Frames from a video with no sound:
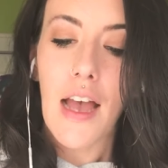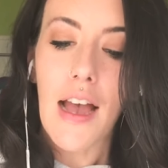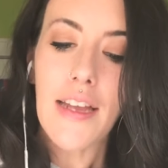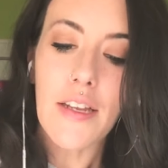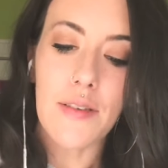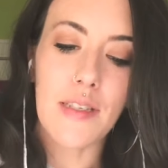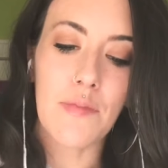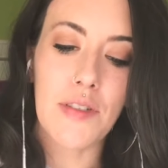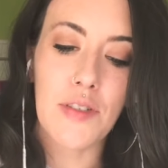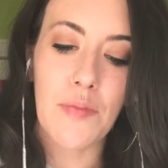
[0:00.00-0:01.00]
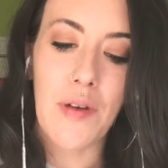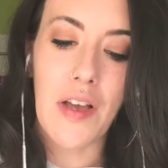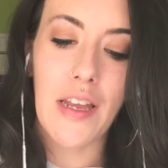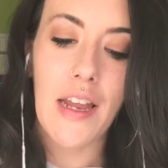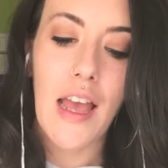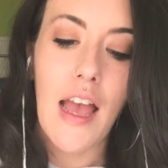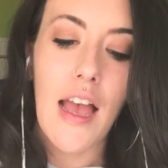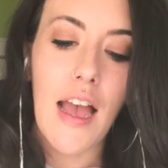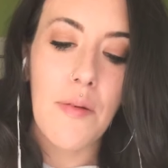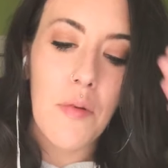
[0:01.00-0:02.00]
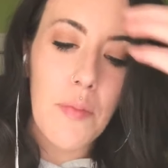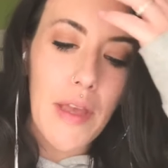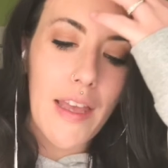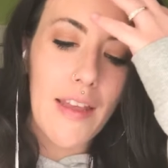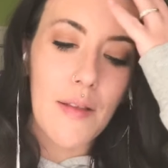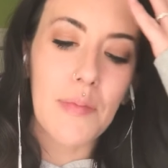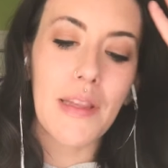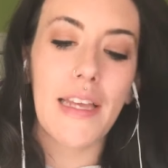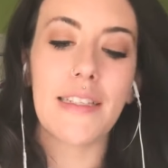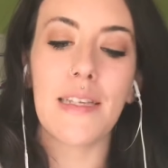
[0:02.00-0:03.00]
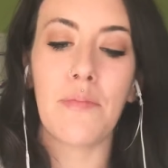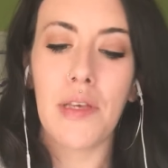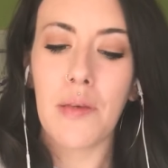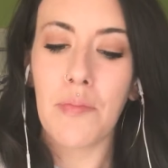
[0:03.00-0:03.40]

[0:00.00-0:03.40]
I know, said Mr. Pine. I will plant a big